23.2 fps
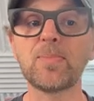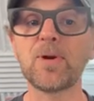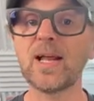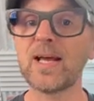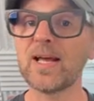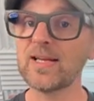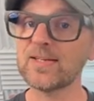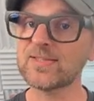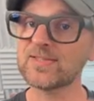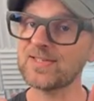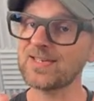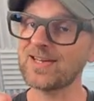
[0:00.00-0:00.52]
a
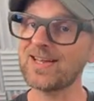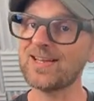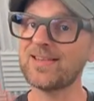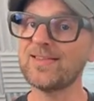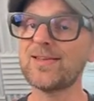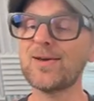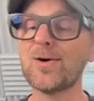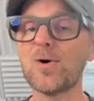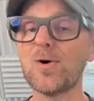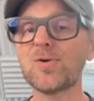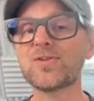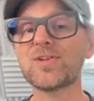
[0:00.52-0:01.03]
place in
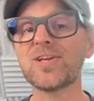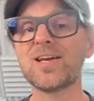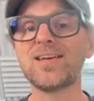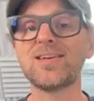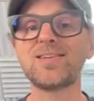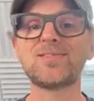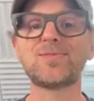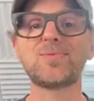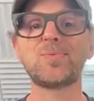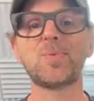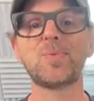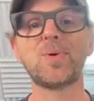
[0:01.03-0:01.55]
the old
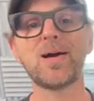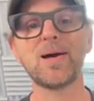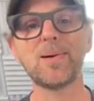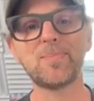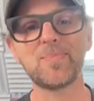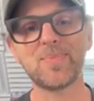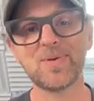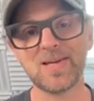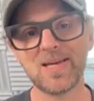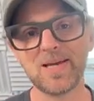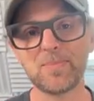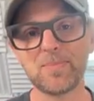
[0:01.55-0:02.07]
days where
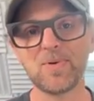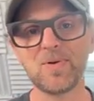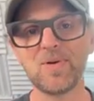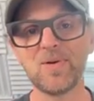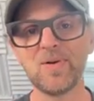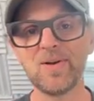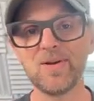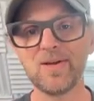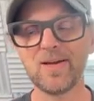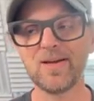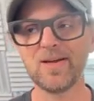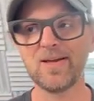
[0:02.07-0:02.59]

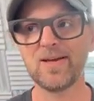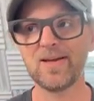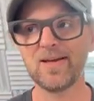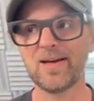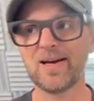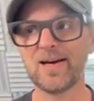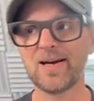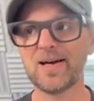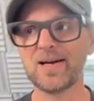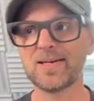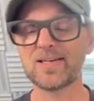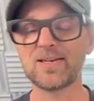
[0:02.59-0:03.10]
people
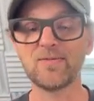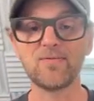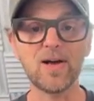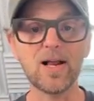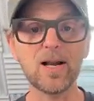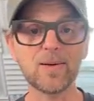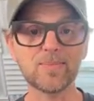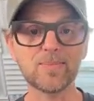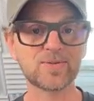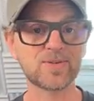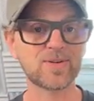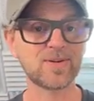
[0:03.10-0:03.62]

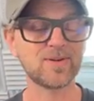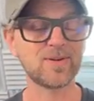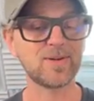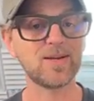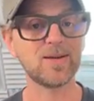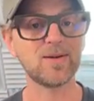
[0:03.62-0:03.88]
developed